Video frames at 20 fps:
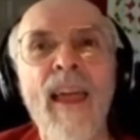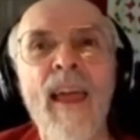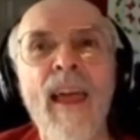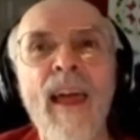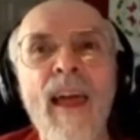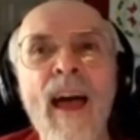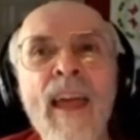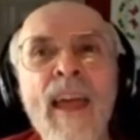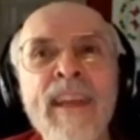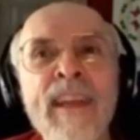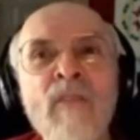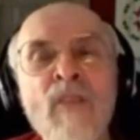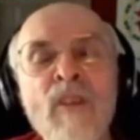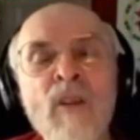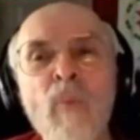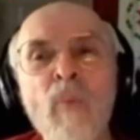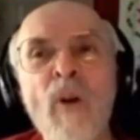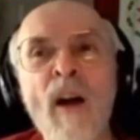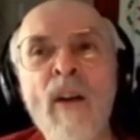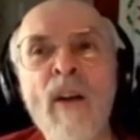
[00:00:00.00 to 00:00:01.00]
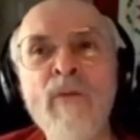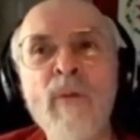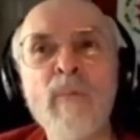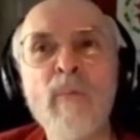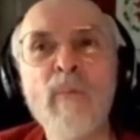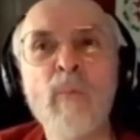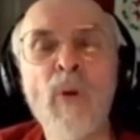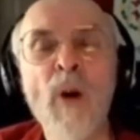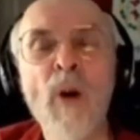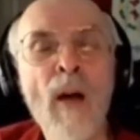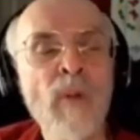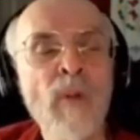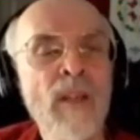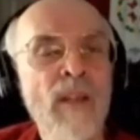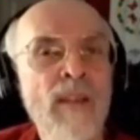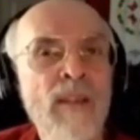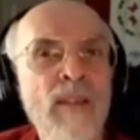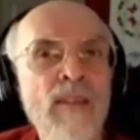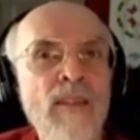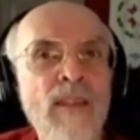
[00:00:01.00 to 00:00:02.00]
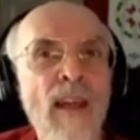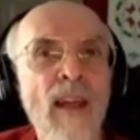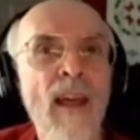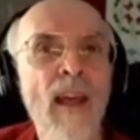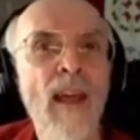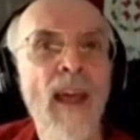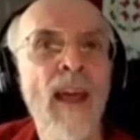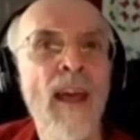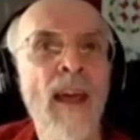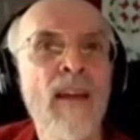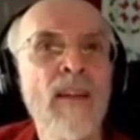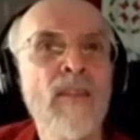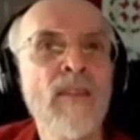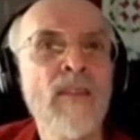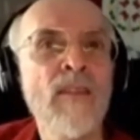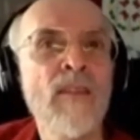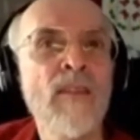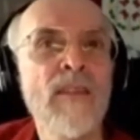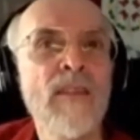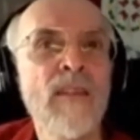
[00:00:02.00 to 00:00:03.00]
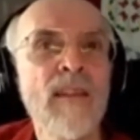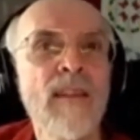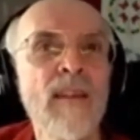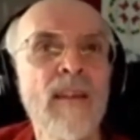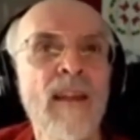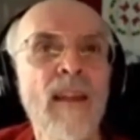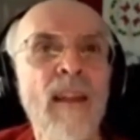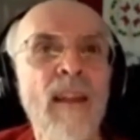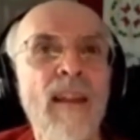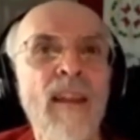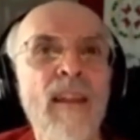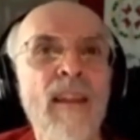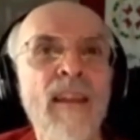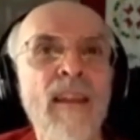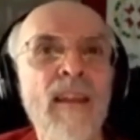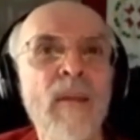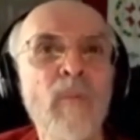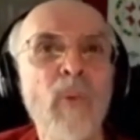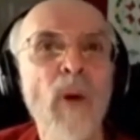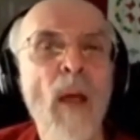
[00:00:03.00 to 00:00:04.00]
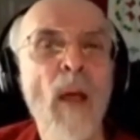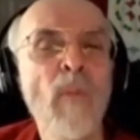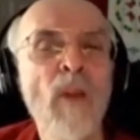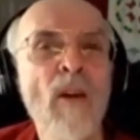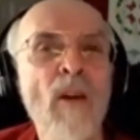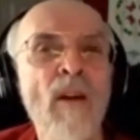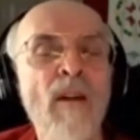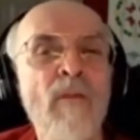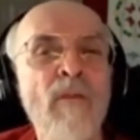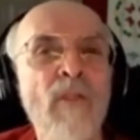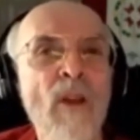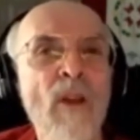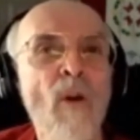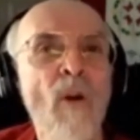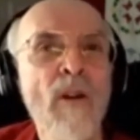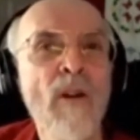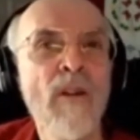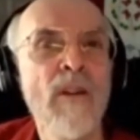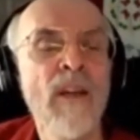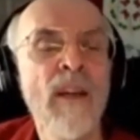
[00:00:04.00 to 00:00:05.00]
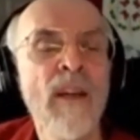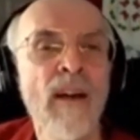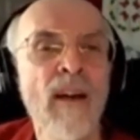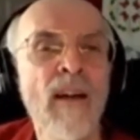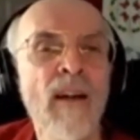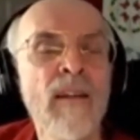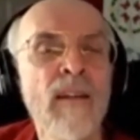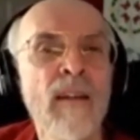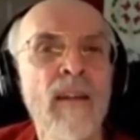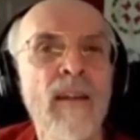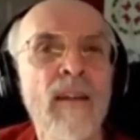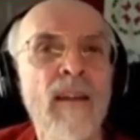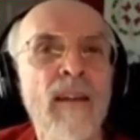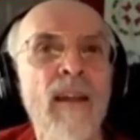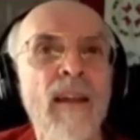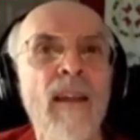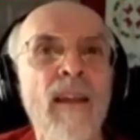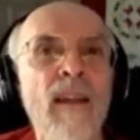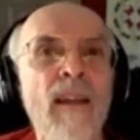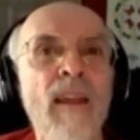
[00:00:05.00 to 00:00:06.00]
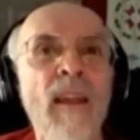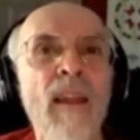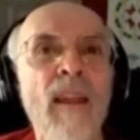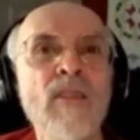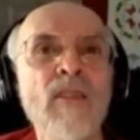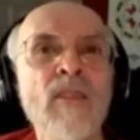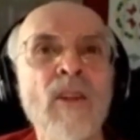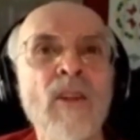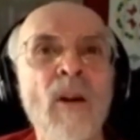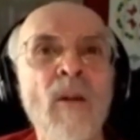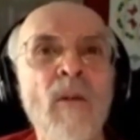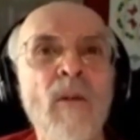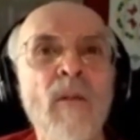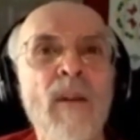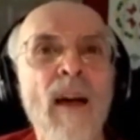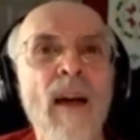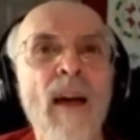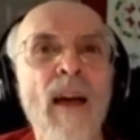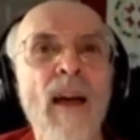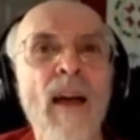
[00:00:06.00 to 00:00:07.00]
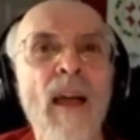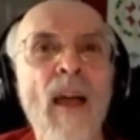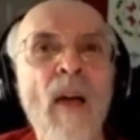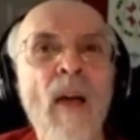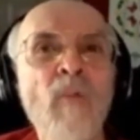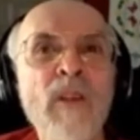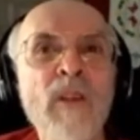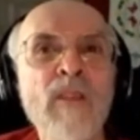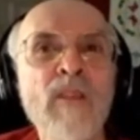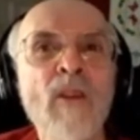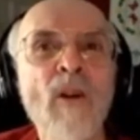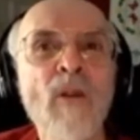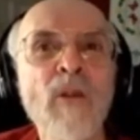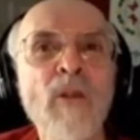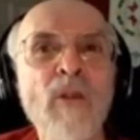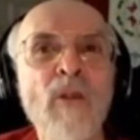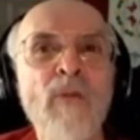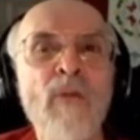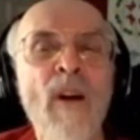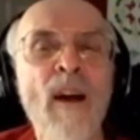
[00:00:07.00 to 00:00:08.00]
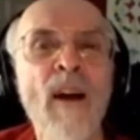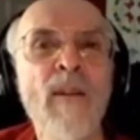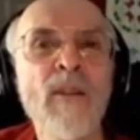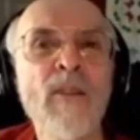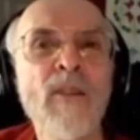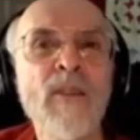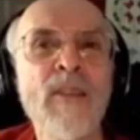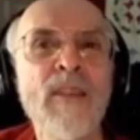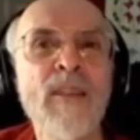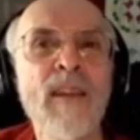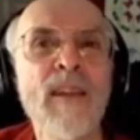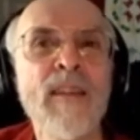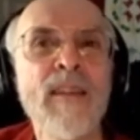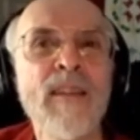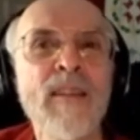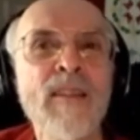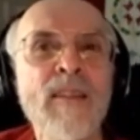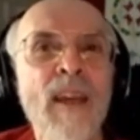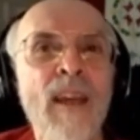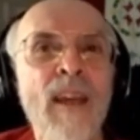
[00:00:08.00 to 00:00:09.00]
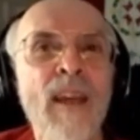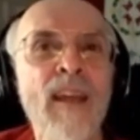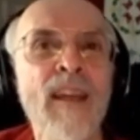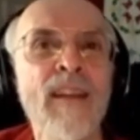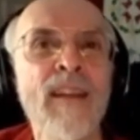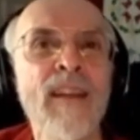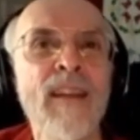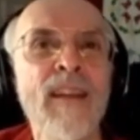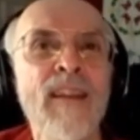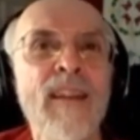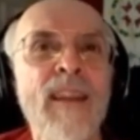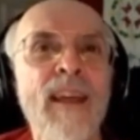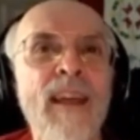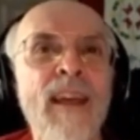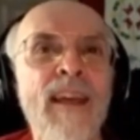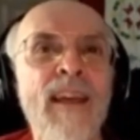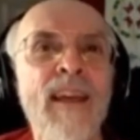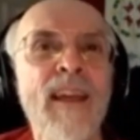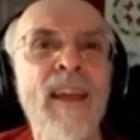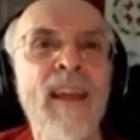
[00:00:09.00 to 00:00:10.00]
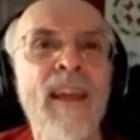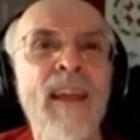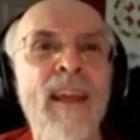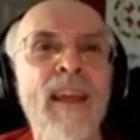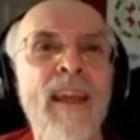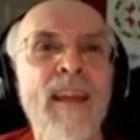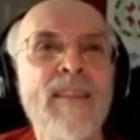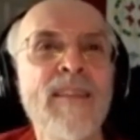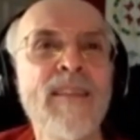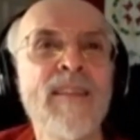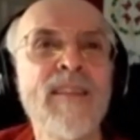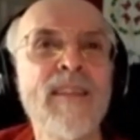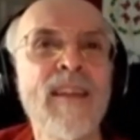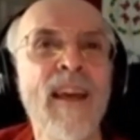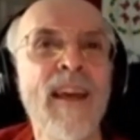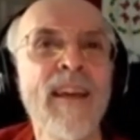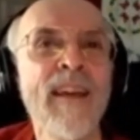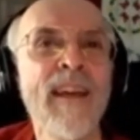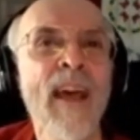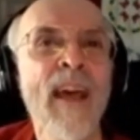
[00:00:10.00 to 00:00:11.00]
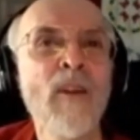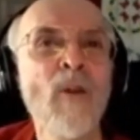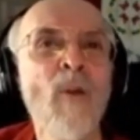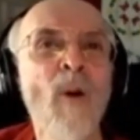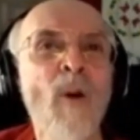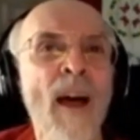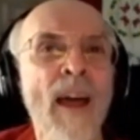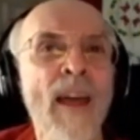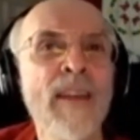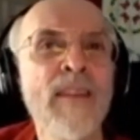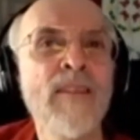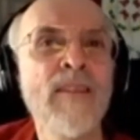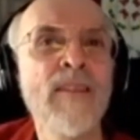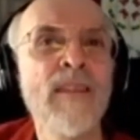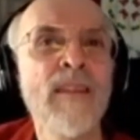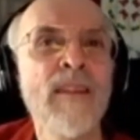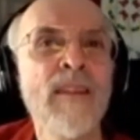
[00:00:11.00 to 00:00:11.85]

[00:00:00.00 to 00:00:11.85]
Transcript: give it a prominence as the premier of the order here. So I wouldn't go so far as to say that it's ghettoized,